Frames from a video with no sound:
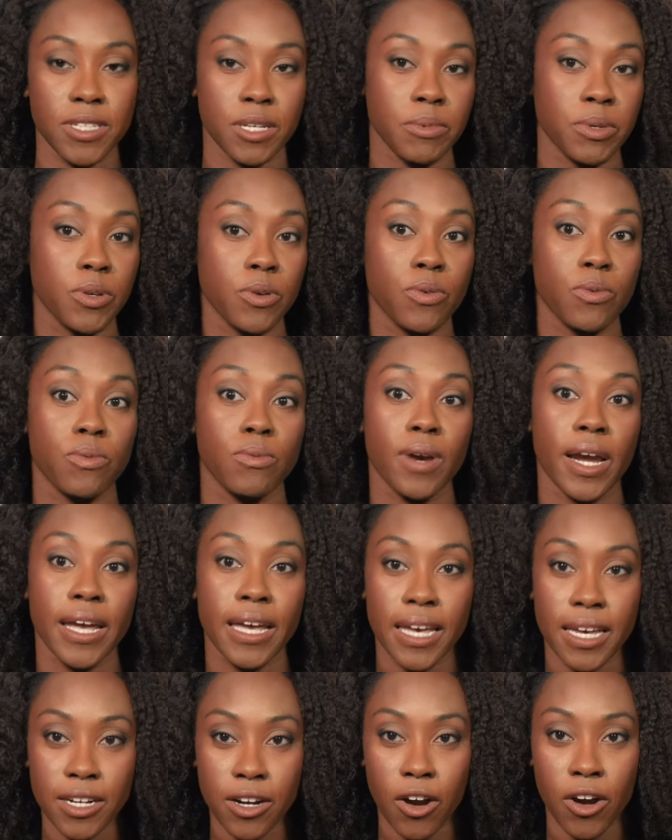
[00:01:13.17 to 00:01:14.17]
able to
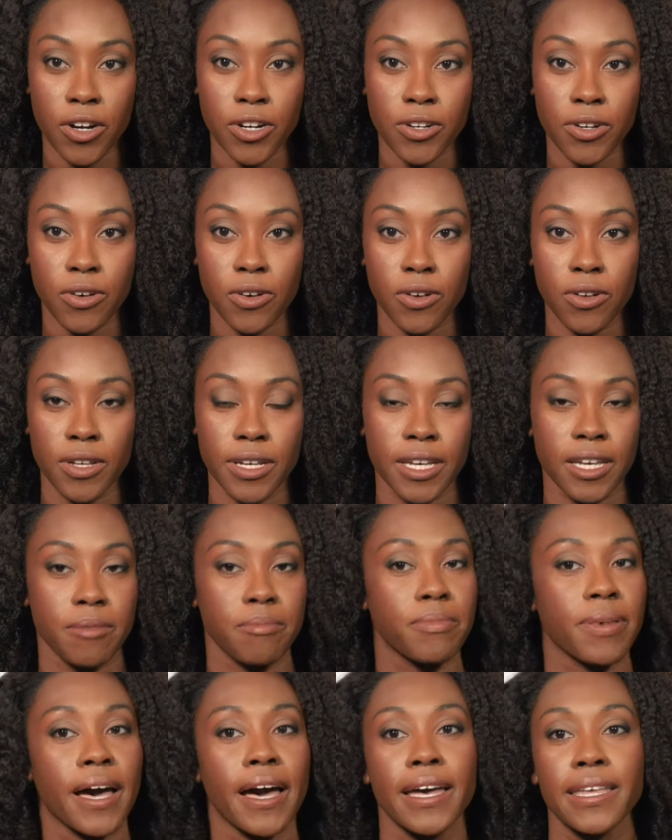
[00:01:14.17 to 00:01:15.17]
write an article and
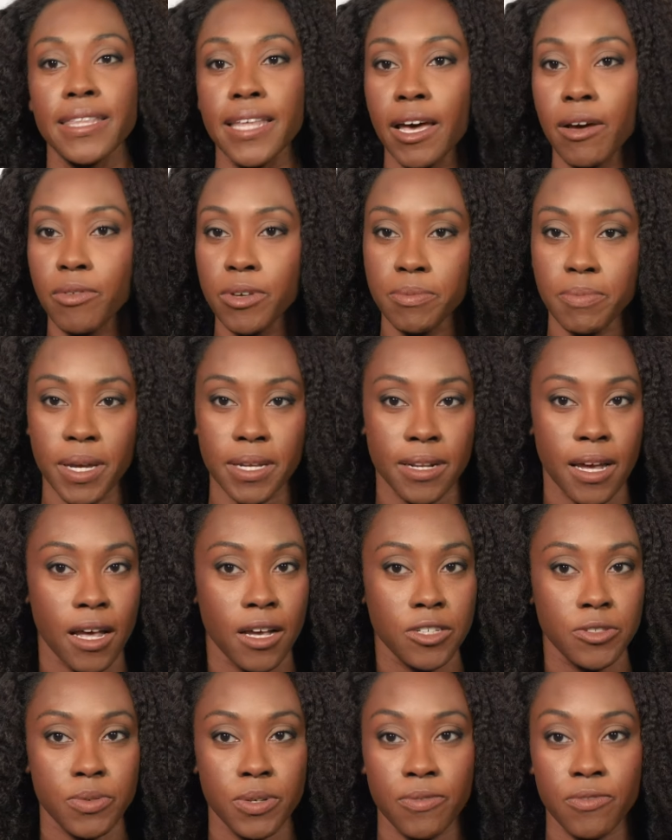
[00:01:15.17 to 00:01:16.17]
combine that with my
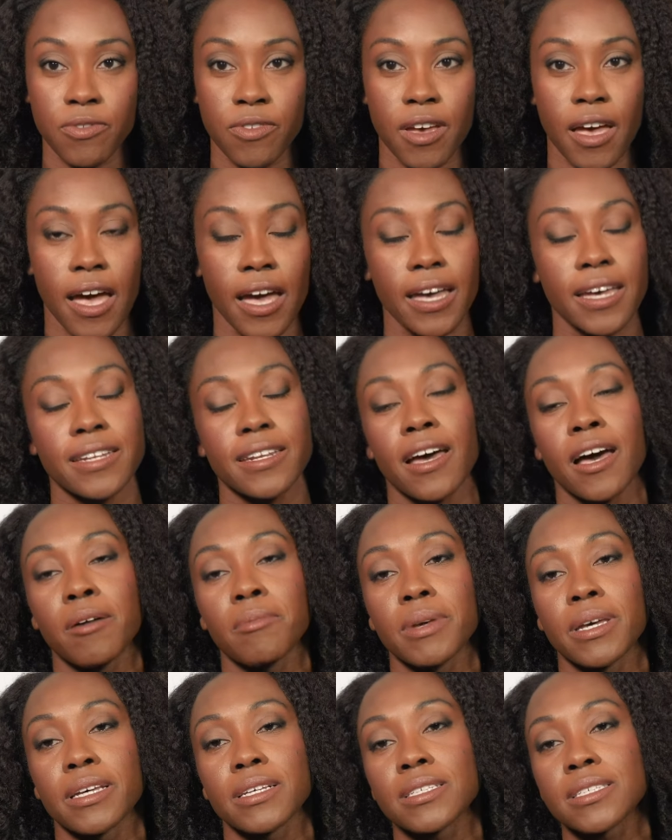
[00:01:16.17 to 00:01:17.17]
knowledge of
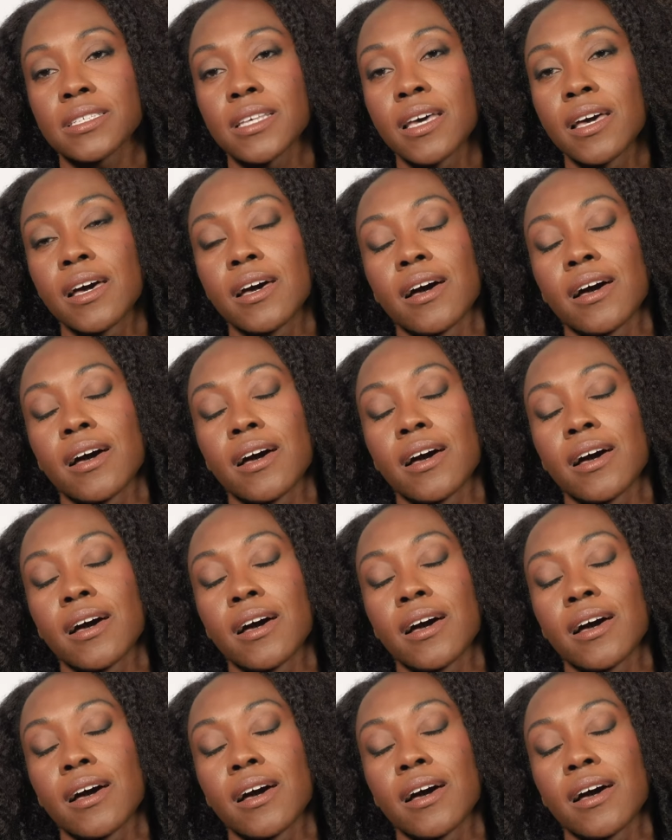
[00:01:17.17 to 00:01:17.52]
economics.